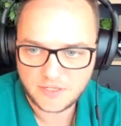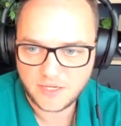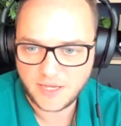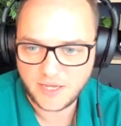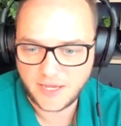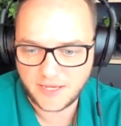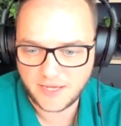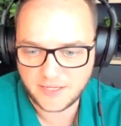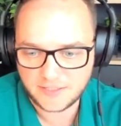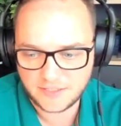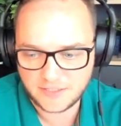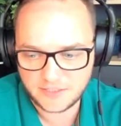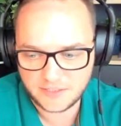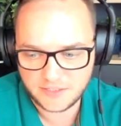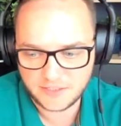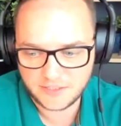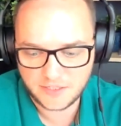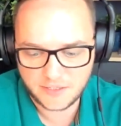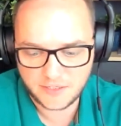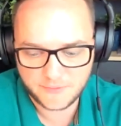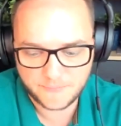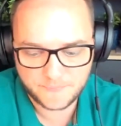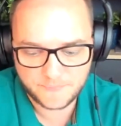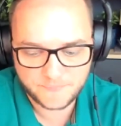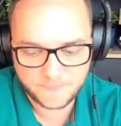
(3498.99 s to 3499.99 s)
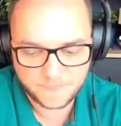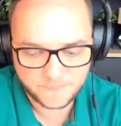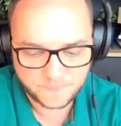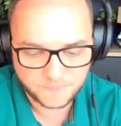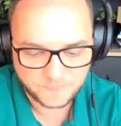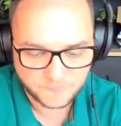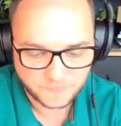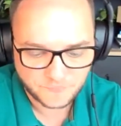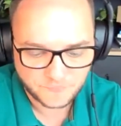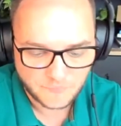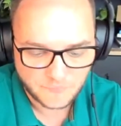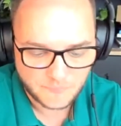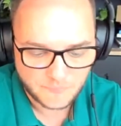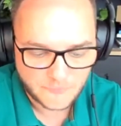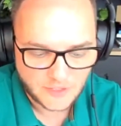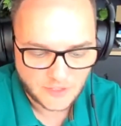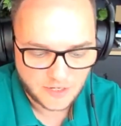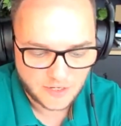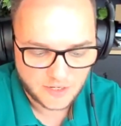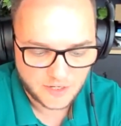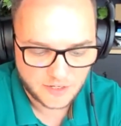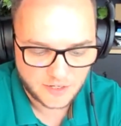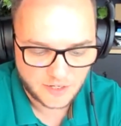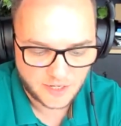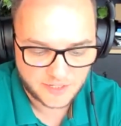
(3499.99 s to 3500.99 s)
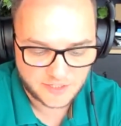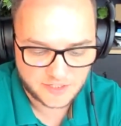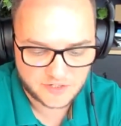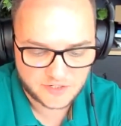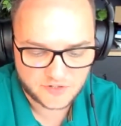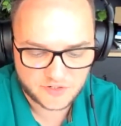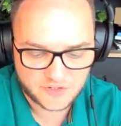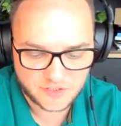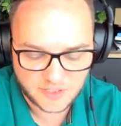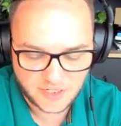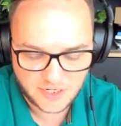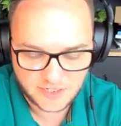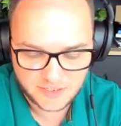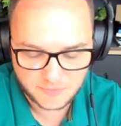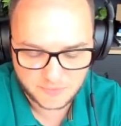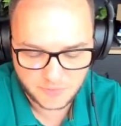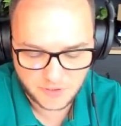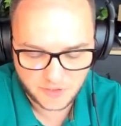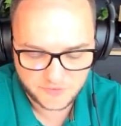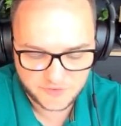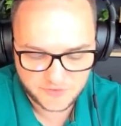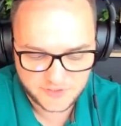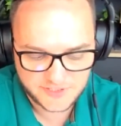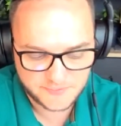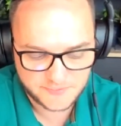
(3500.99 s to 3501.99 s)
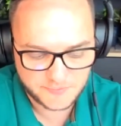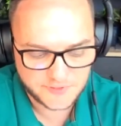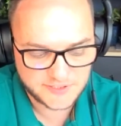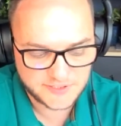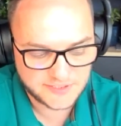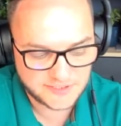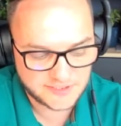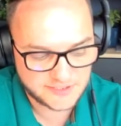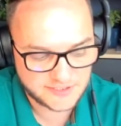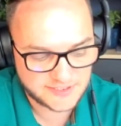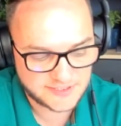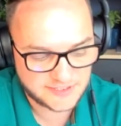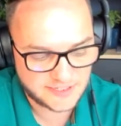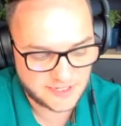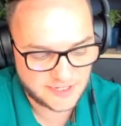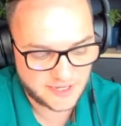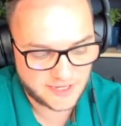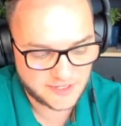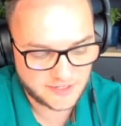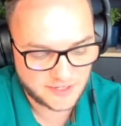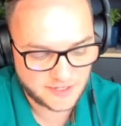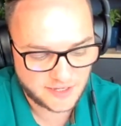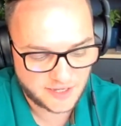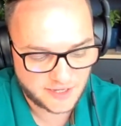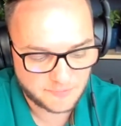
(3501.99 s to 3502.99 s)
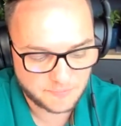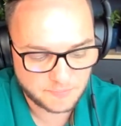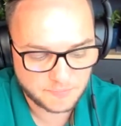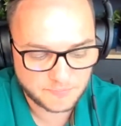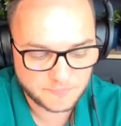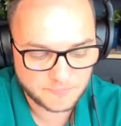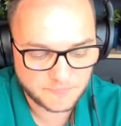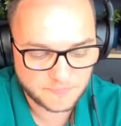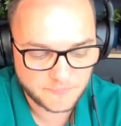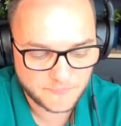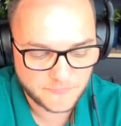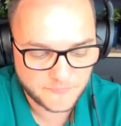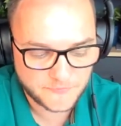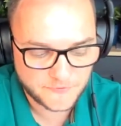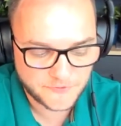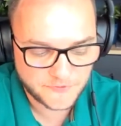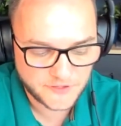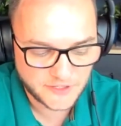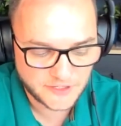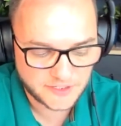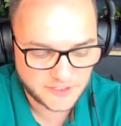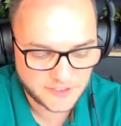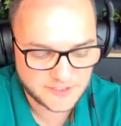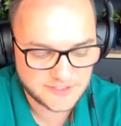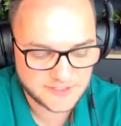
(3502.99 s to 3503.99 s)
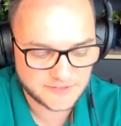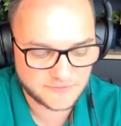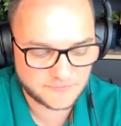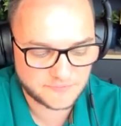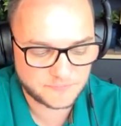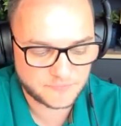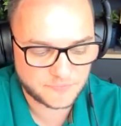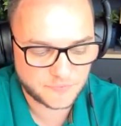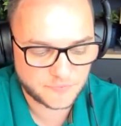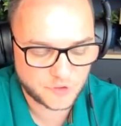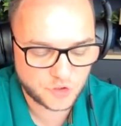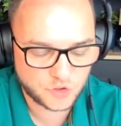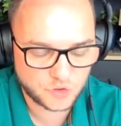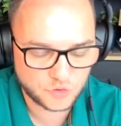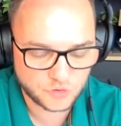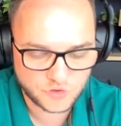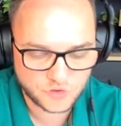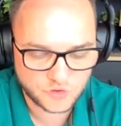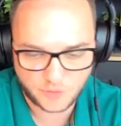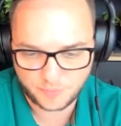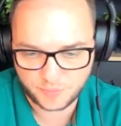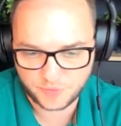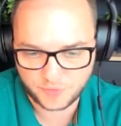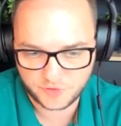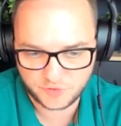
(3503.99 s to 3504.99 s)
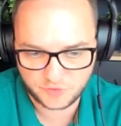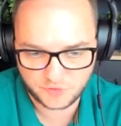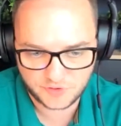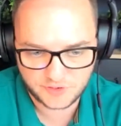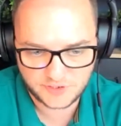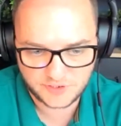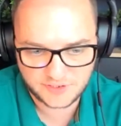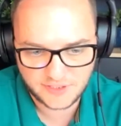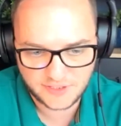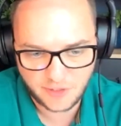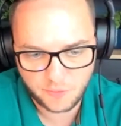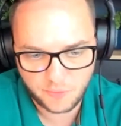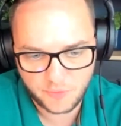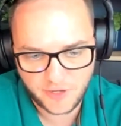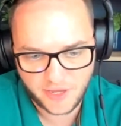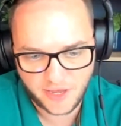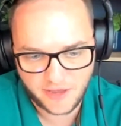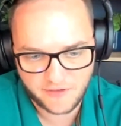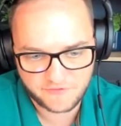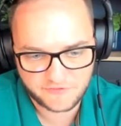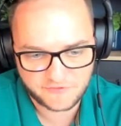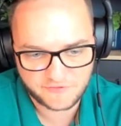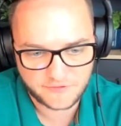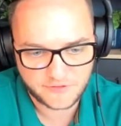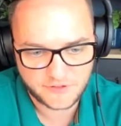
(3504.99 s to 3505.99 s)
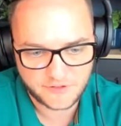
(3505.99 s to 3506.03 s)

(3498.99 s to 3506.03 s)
And I care a lot about this business. I think it's a huge opportunity that we have.